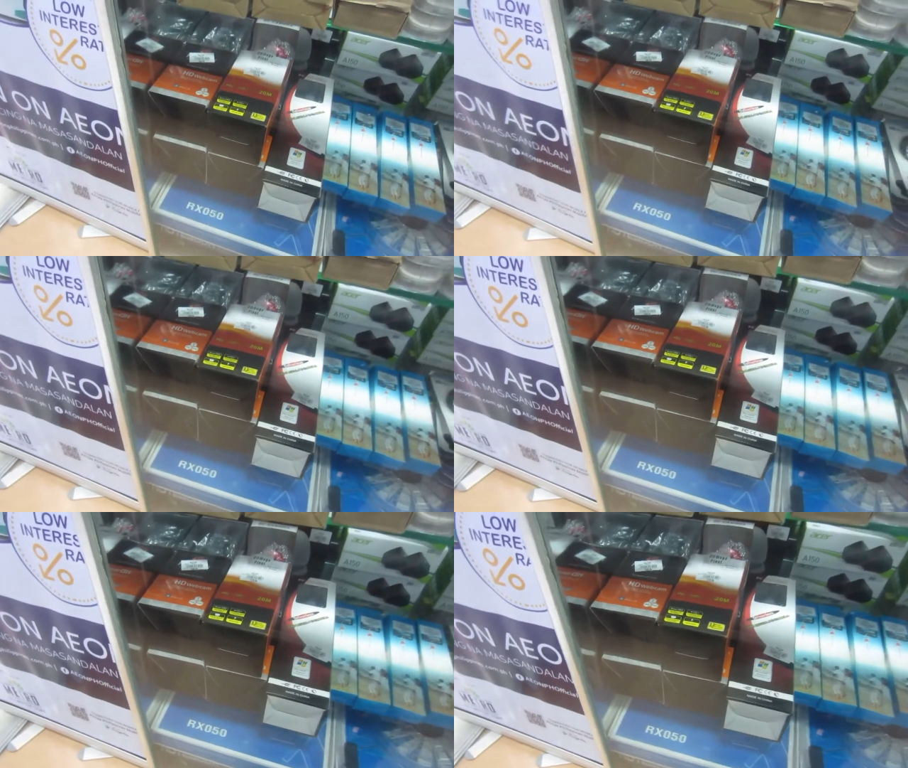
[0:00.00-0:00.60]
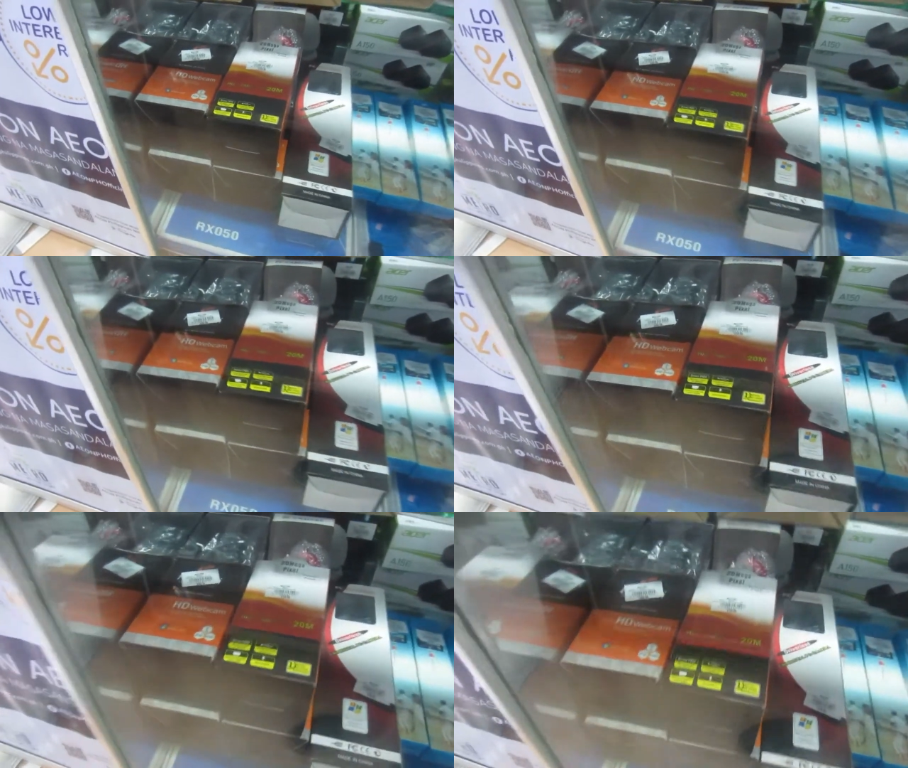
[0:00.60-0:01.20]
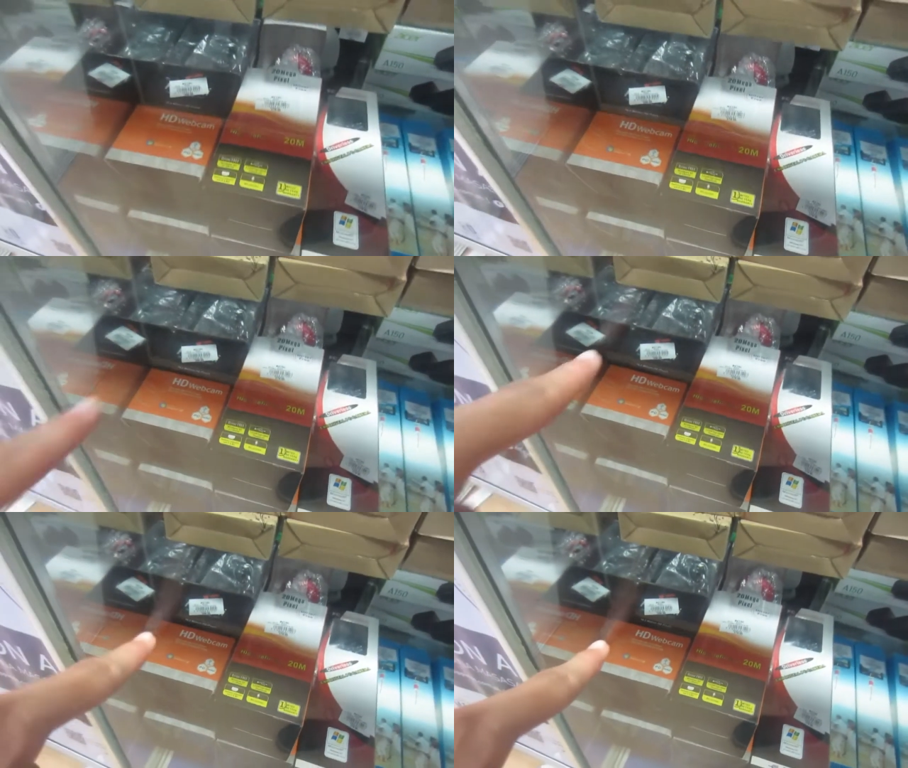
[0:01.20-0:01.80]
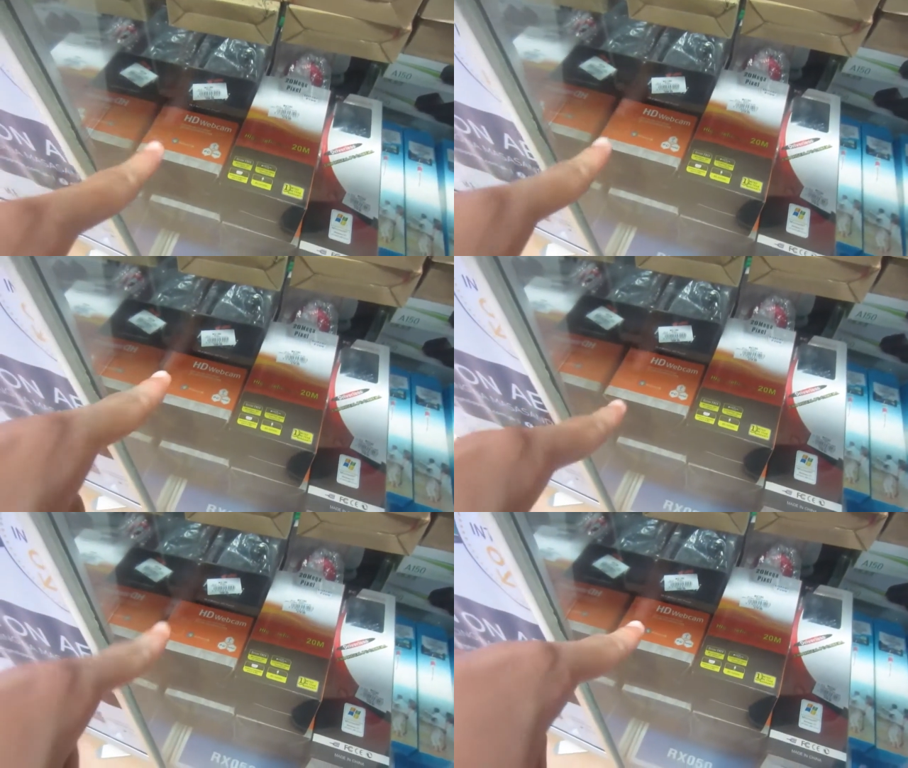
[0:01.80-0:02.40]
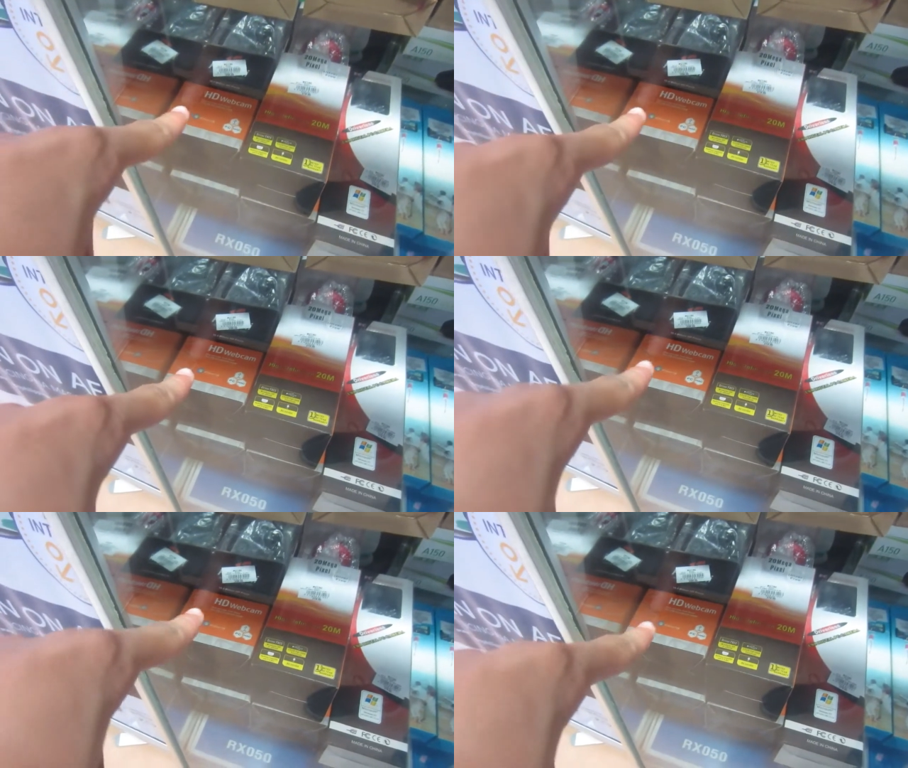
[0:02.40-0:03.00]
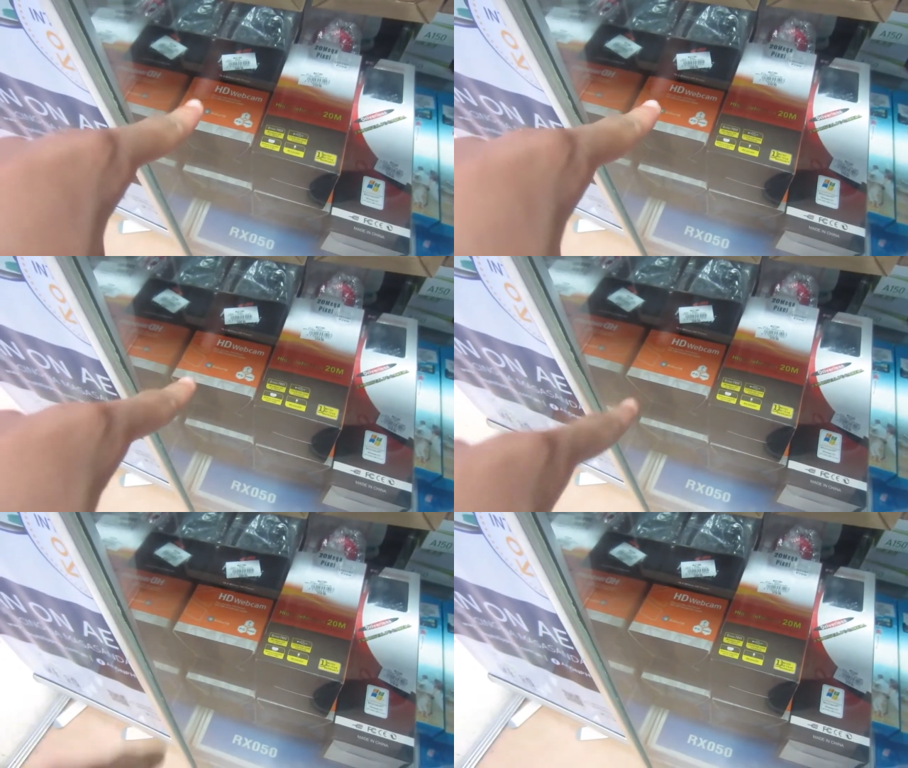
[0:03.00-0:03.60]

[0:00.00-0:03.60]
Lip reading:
(no speaker visible)